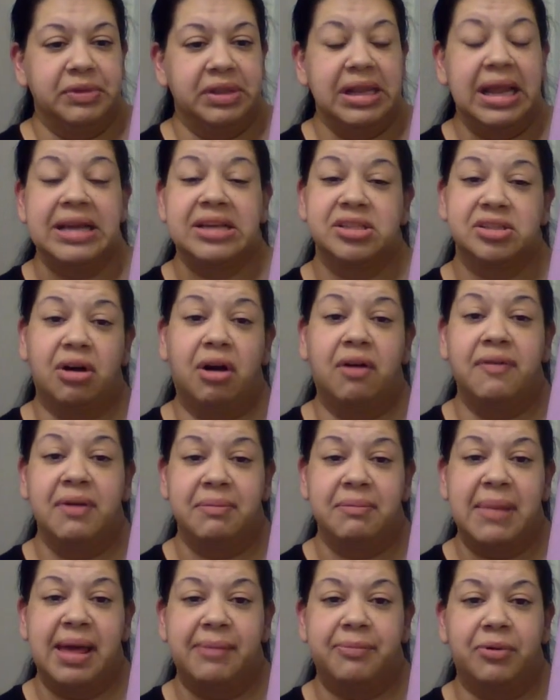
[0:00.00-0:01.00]
like
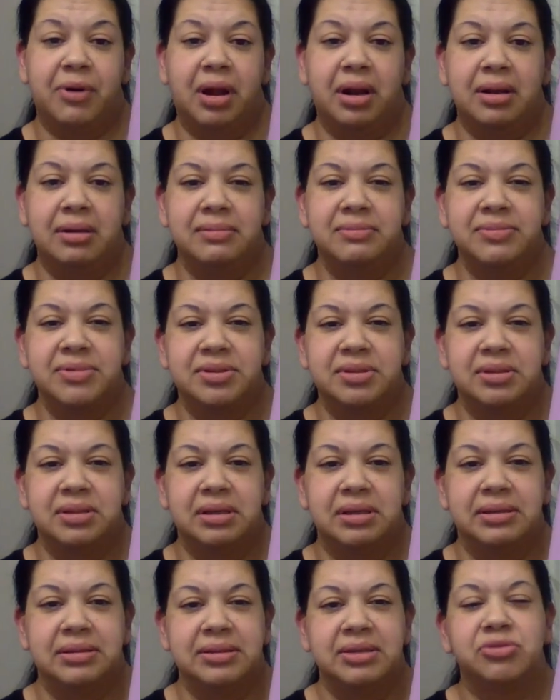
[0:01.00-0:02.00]
solving math problems.
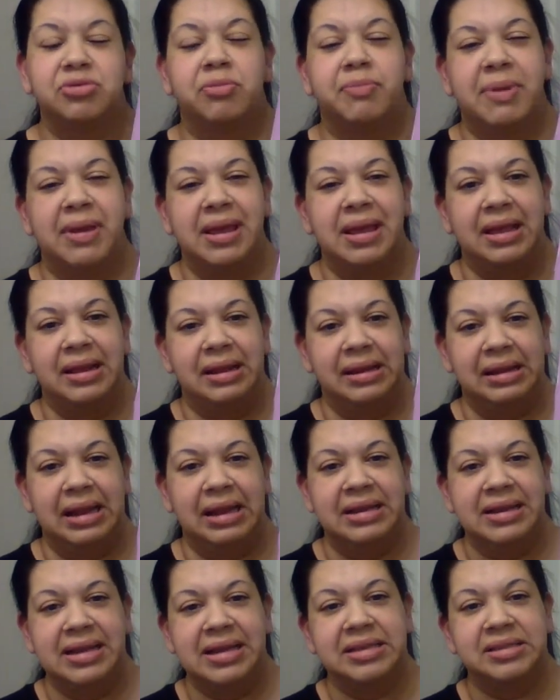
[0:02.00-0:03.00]
This would be
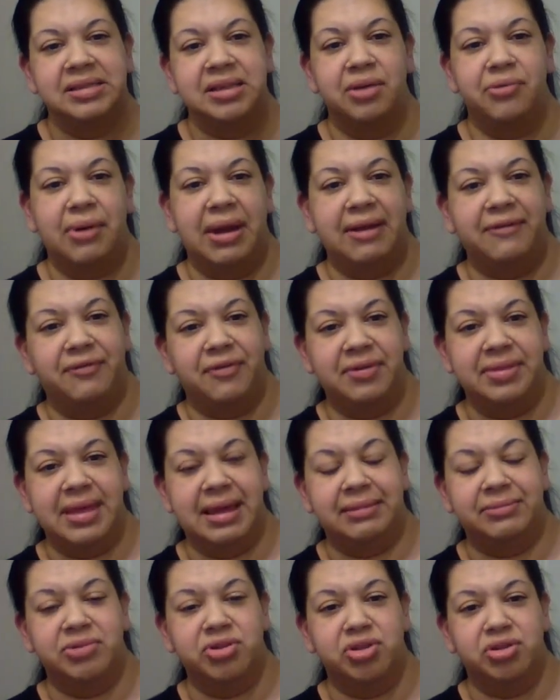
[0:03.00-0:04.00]
an easy way for
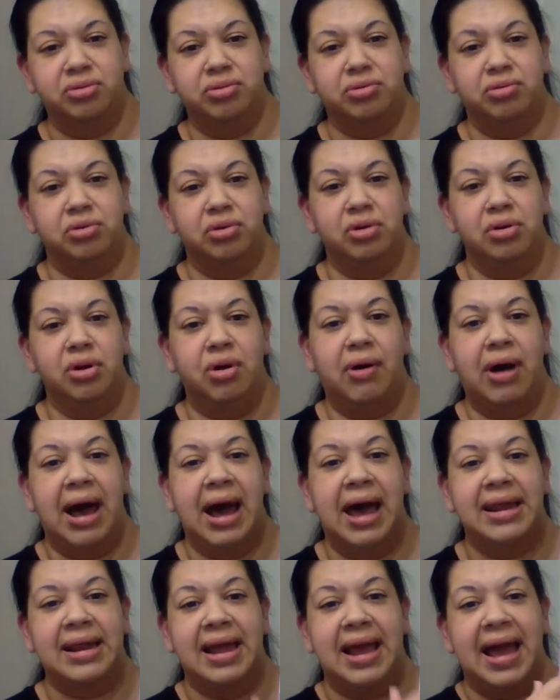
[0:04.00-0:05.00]
them to know
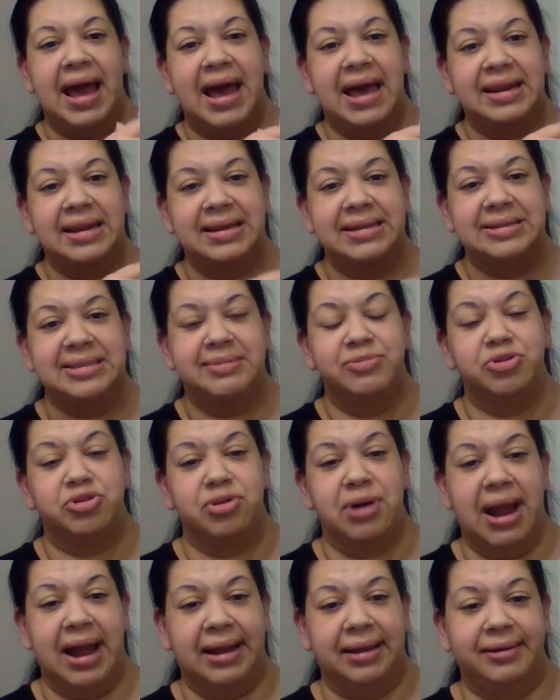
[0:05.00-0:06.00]
how to add and
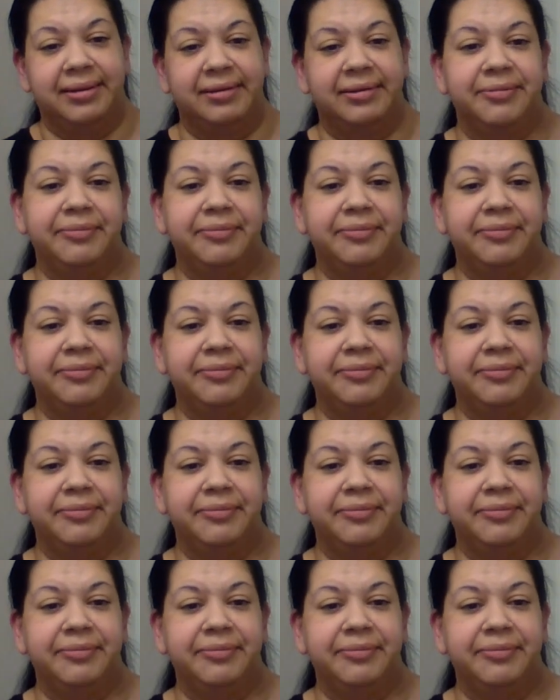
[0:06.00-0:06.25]
subtract.